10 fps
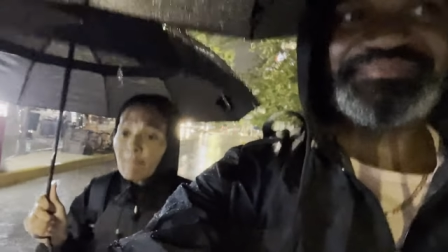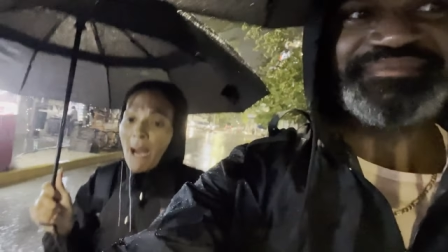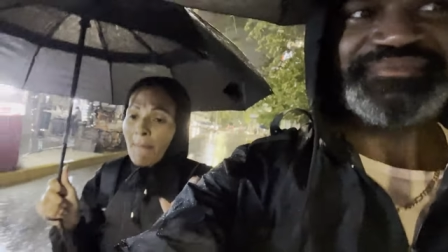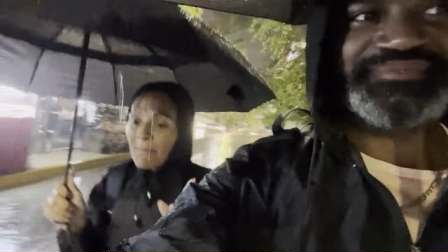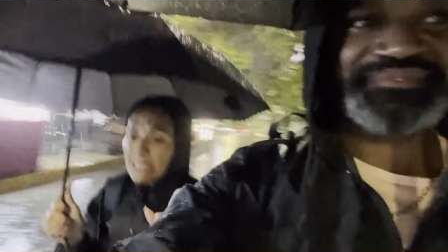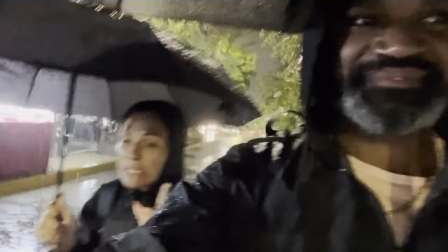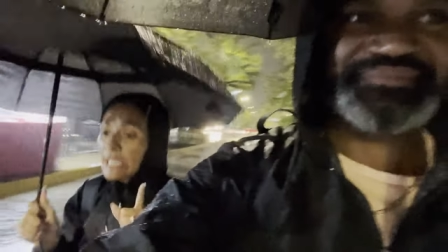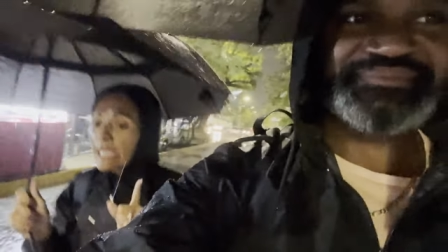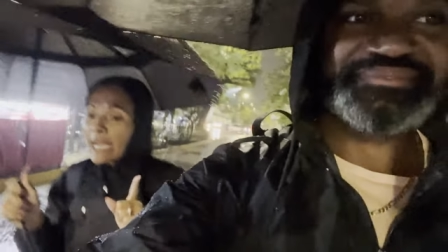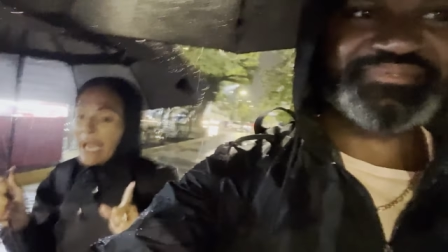Papa
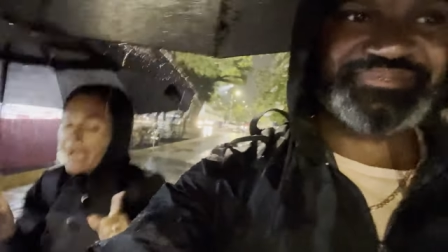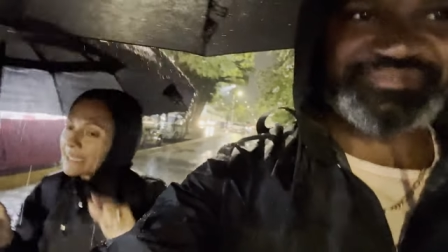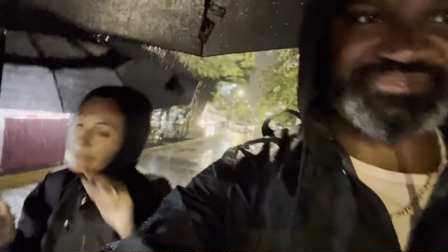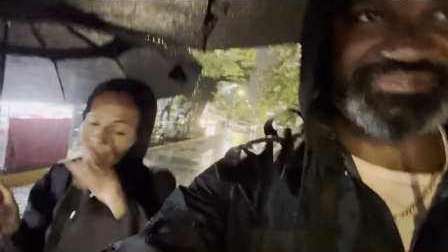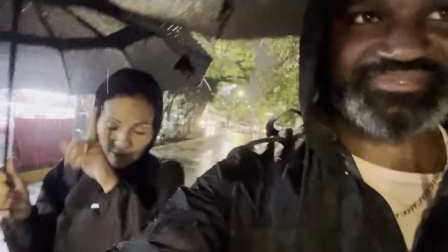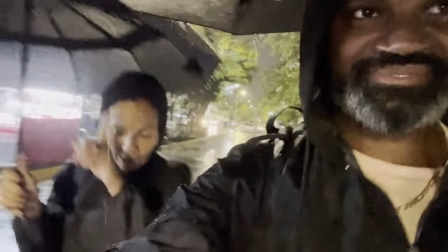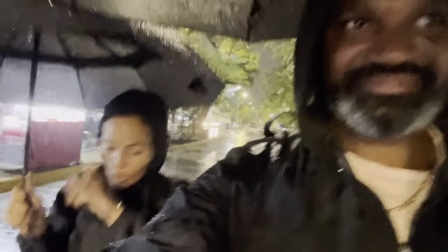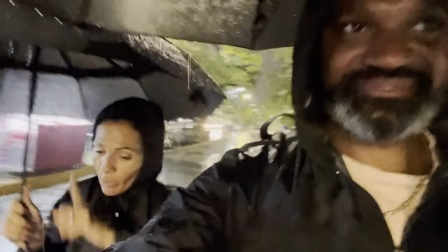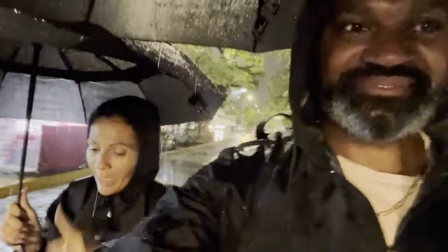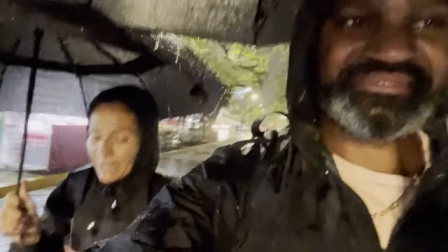T? I just
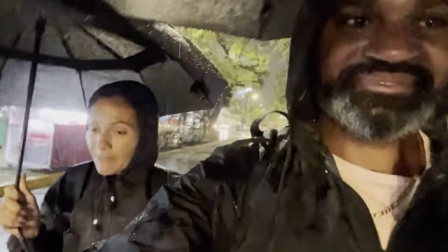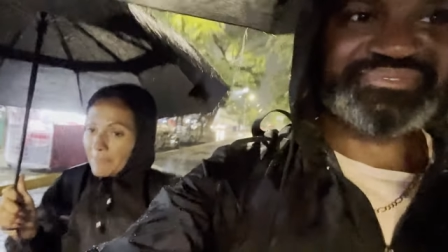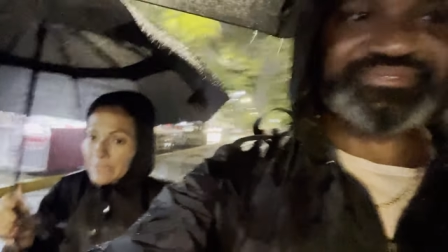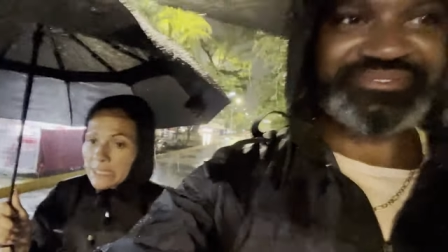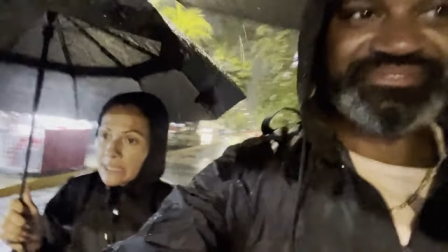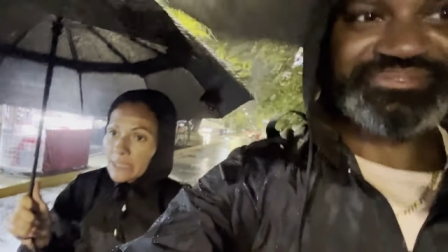go ask Papa T.